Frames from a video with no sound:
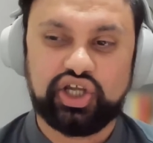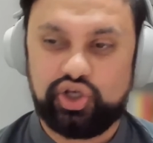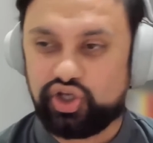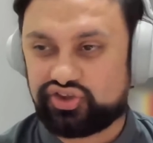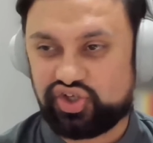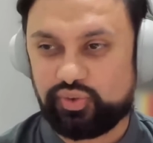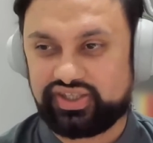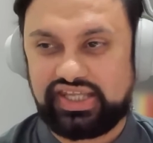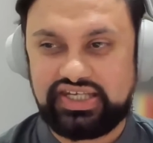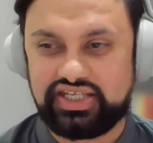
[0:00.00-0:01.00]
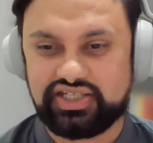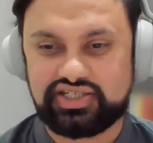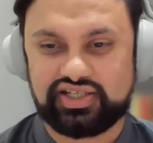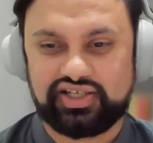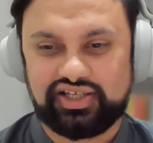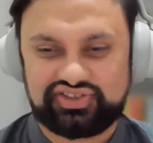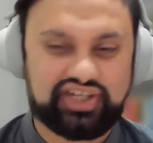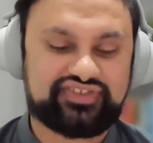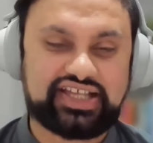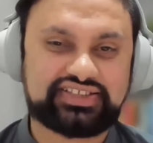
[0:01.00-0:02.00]
Look through what they need. So
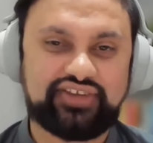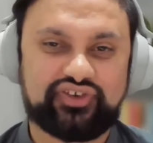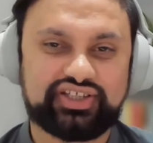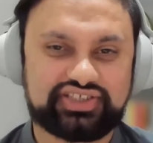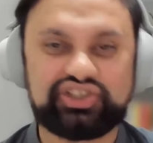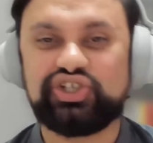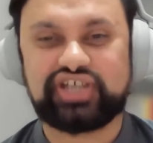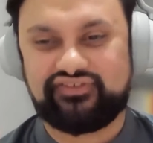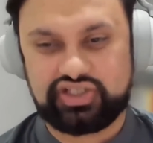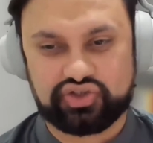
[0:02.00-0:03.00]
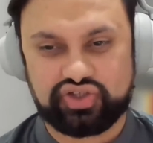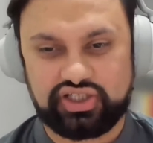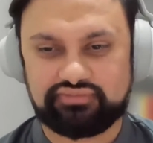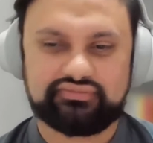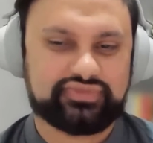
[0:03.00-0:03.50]
if they say, for instance, you need to have a degree,